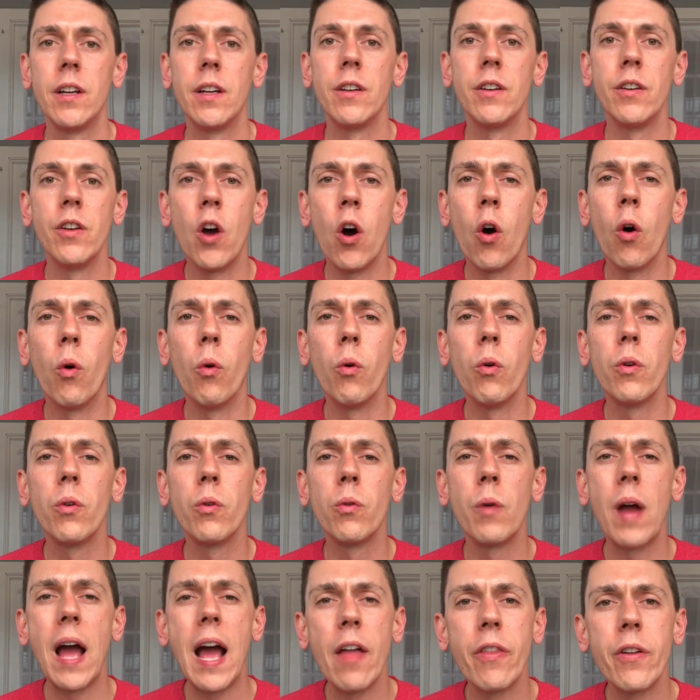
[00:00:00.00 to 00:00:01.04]
No,
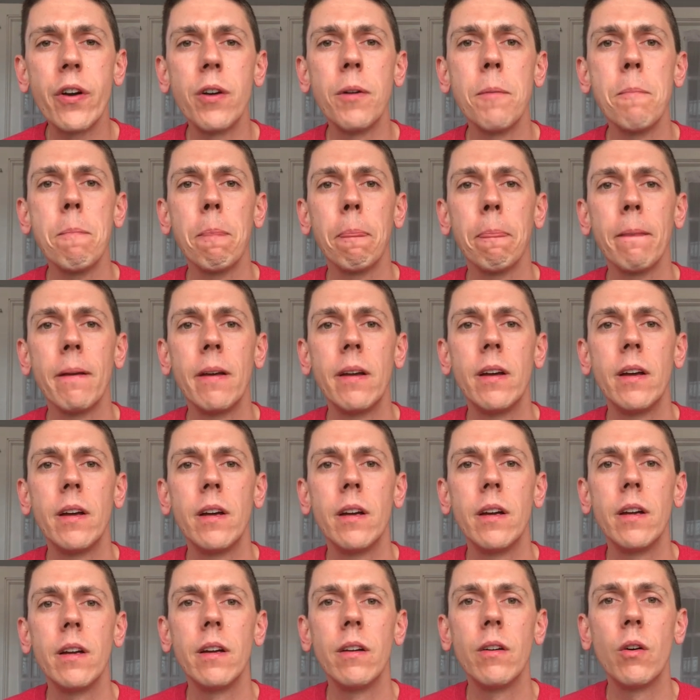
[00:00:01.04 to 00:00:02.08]
rather,
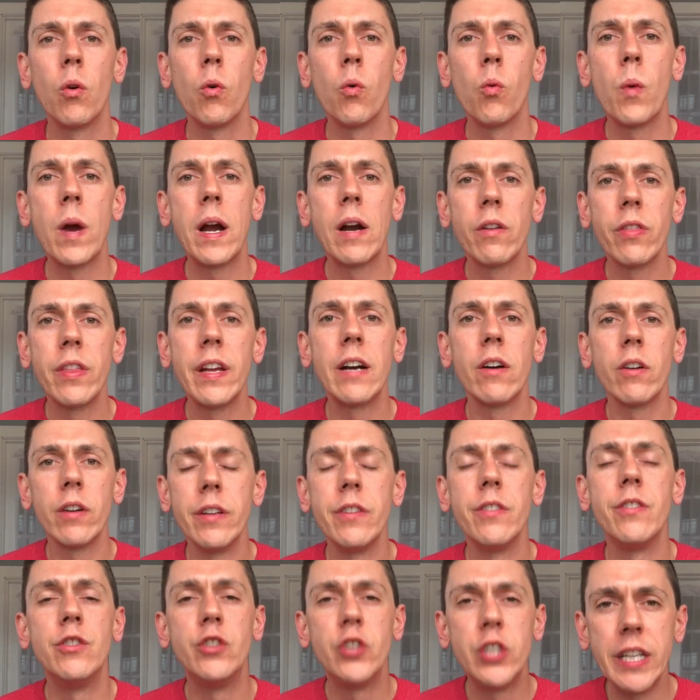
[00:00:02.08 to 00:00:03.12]
where there
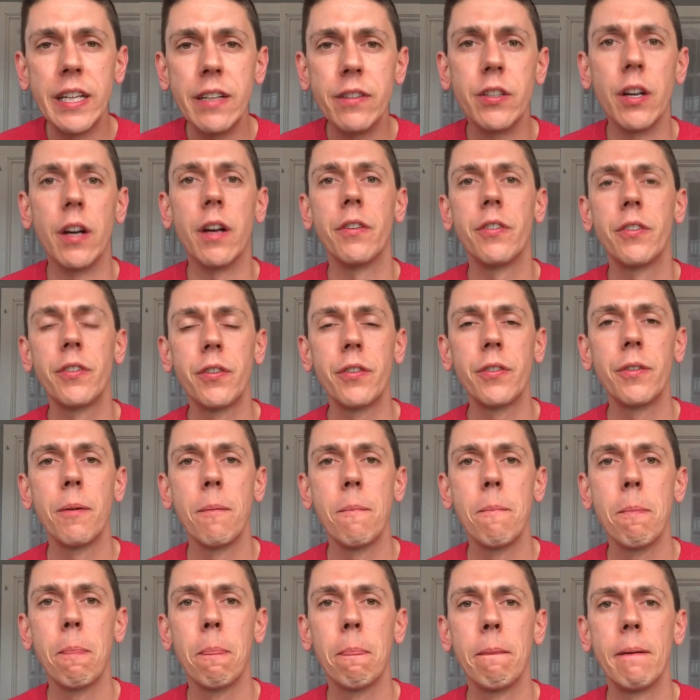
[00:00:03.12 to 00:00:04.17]
is Jesus,
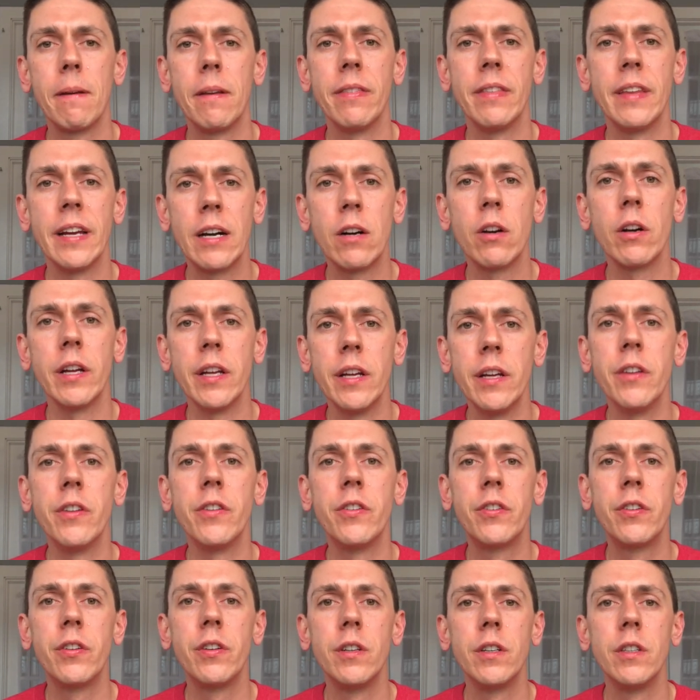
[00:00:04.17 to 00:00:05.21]
there
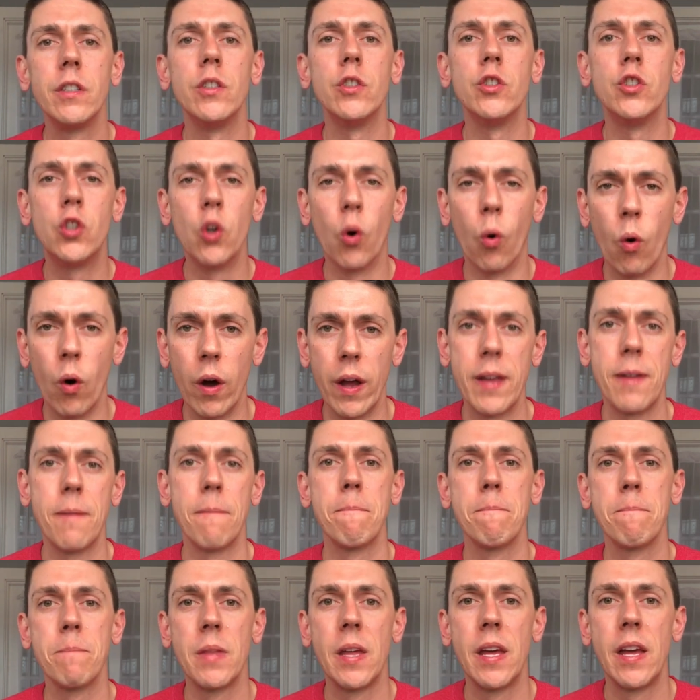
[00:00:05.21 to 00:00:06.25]
is joy.
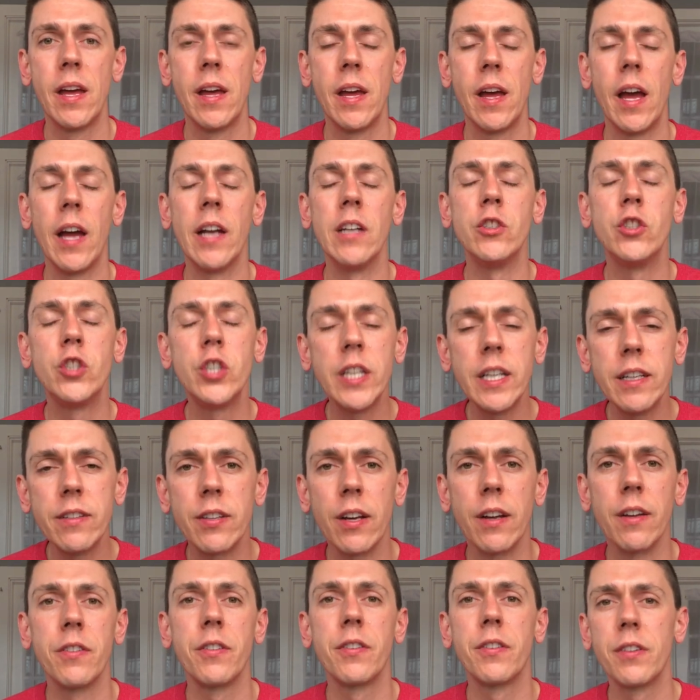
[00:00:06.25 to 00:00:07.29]
And
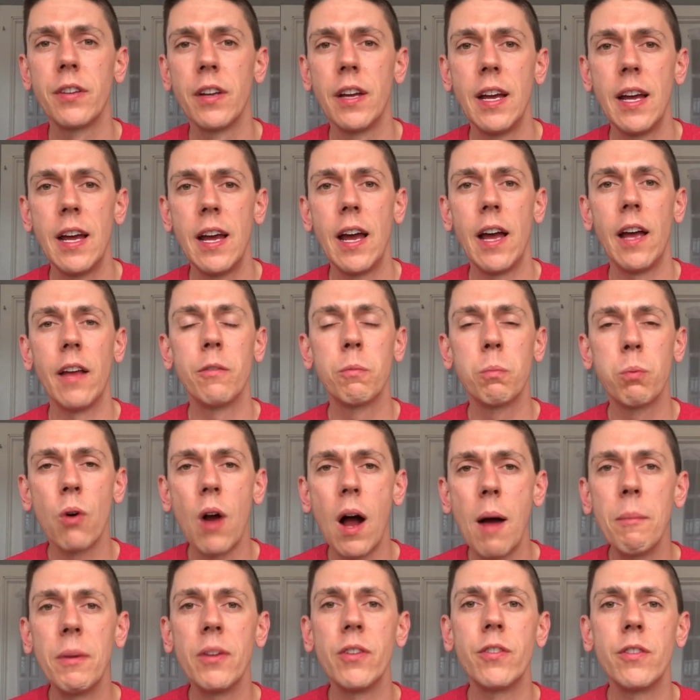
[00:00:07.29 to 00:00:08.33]
Jesus has
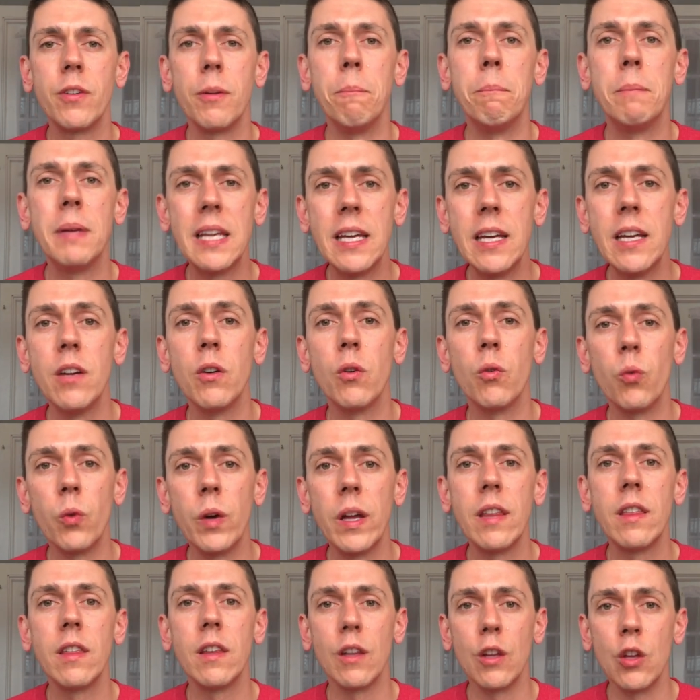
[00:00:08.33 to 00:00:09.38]
promised to be
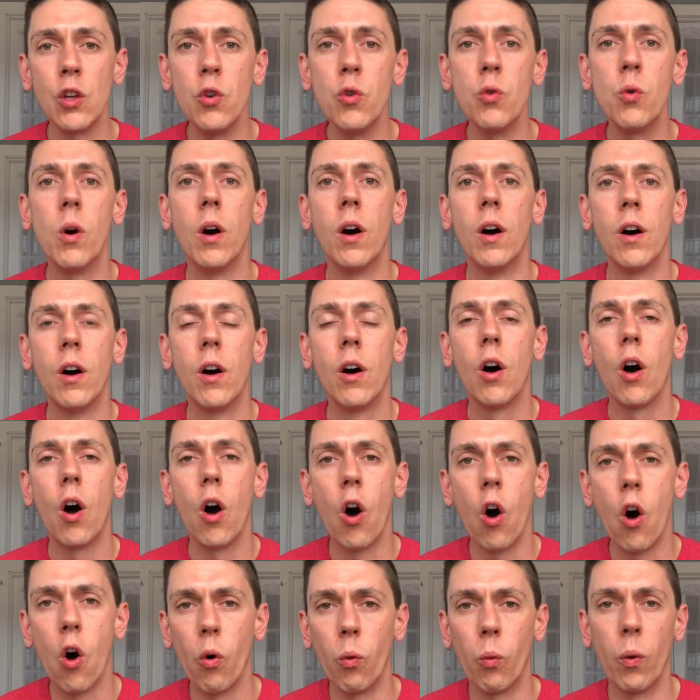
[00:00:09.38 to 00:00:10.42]
with you
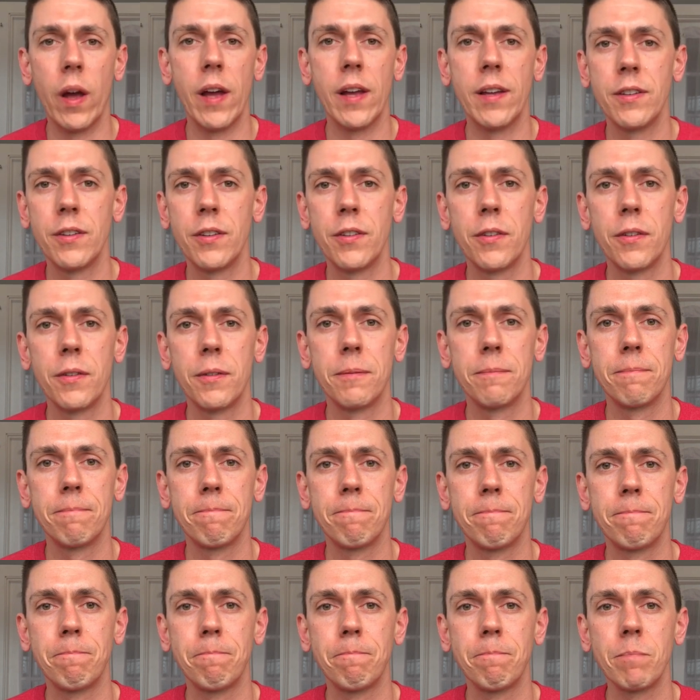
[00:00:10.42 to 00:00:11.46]
always.
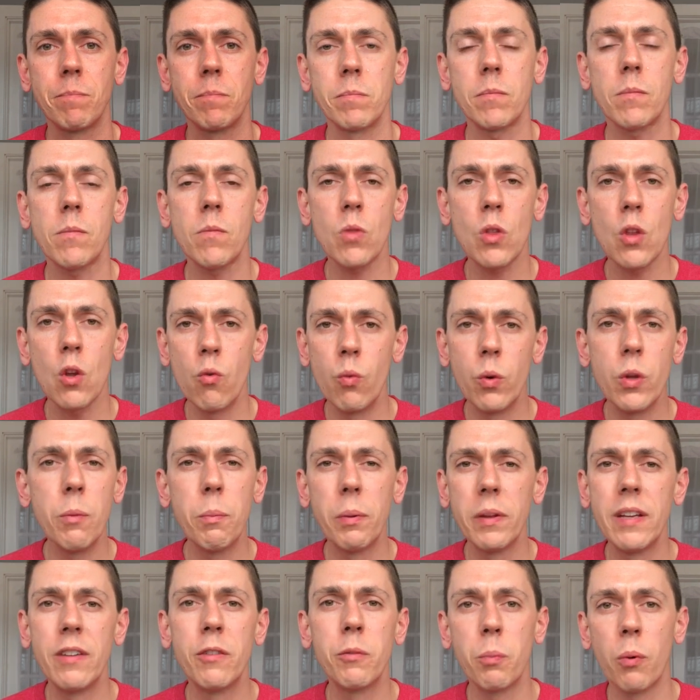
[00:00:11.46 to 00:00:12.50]
Will you
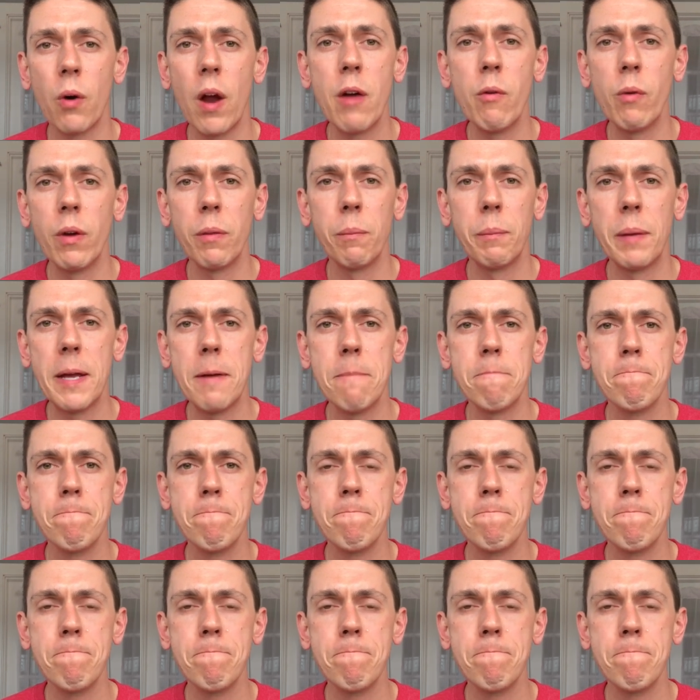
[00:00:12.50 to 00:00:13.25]
please pray with me?